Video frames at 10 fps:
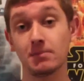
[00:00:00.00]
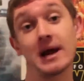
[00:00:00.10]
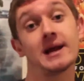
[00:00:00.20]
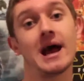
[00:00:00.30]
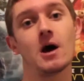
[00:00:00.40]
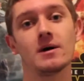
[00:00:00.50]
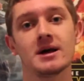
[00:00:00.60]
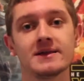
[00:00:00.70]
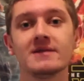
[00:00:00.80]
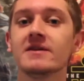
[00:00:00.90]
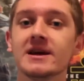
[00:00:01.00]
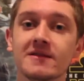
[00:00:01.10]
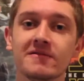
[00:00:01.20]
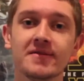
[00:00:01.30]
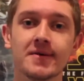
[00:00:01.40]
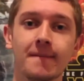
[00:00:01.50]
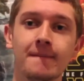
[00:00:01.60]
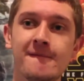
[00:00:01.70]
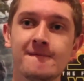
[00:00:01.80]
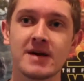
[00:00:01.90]
it played out in the
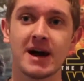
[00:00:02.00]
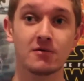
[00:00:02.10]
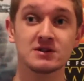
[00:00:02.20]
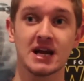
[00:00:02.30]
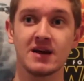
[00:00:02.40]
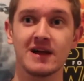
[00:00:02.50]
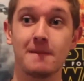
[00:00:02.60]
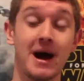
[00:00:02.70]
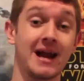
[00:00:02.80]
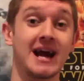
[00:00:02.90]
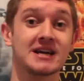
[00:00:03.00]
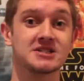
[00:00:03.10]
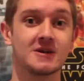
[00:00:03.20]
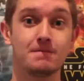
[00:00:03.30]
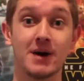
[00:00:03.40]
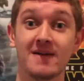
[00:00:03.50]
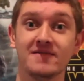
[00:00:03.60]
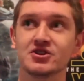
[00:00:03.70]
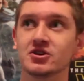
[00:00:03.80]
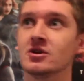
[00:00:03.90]
film, how it was kind of like by an accident, by
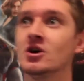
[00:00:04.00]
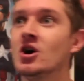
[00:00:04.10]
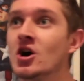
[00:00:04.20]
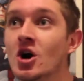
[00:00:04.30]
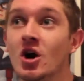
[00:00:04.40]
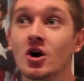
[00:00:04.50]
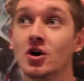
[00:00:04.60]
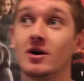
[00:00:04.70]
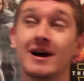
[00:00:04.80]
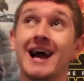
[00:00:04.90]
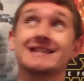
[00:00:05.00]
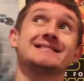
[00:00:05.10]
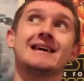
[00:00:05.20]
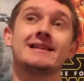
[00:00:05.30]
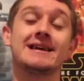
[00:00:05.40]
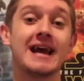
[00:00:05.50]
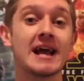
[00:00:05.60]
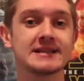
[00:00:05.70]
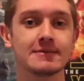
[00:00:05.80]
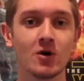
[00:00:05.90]
Vision accidentally
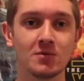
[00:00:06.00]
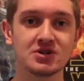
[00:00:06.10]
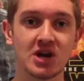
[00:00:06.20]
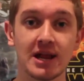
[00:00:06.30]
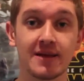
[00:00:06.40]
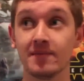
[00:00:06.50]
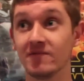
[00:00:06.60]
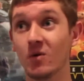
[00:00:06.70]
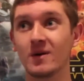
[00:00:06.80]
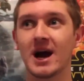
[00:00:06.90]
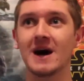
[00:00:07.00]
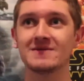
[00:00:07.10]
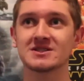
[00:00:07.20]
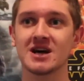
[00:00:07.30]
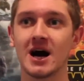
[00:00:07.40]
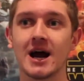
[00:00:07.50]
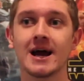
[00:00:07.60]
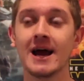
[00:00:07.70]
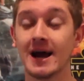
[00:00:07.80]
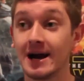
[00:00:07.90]
hitting War Machine and falling out of the
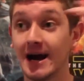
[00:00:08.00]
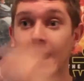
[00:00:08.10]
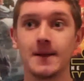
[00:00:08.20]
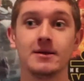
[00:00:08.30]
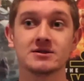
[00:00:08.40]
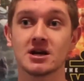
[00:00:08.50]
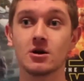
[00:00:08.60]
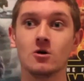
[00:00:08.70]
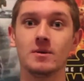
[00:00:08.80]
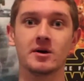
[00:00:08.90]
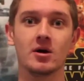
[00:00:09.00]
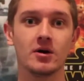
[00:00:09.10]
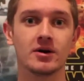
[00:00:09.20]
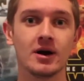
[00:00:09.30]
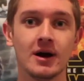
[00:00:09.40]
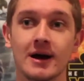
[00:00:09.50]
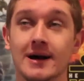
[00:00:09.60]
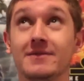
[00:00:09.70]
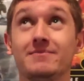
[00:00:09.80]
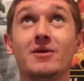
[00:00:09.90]
sky. And then it was like, oh my god.
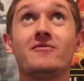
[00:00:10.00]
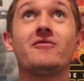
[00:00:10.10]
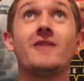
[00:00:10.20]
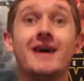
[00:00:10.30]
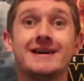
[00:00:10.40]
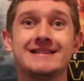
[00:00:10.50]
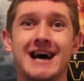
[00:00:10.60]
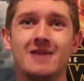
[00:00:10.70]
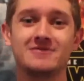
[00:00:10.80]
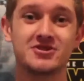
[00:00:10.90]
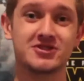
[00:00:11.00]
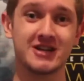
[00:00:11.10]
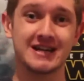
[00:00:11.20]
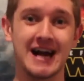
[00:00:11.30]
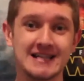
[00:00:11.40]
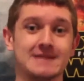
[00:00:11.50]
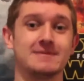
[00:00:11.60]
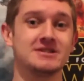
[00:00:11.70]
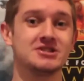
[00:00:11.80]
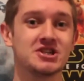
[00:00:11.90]
And they're both flying down to try and catch him
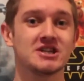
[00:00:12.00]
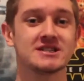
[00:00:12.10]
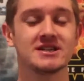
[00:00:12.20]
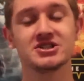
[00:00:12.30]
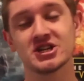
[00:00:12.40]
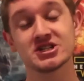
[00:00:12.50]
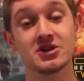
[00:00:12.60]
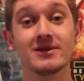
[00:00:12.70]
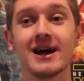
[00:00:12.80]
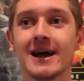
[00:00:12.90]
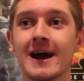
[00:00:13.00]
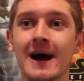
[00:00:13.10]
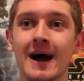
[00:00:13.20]
and they're just too late.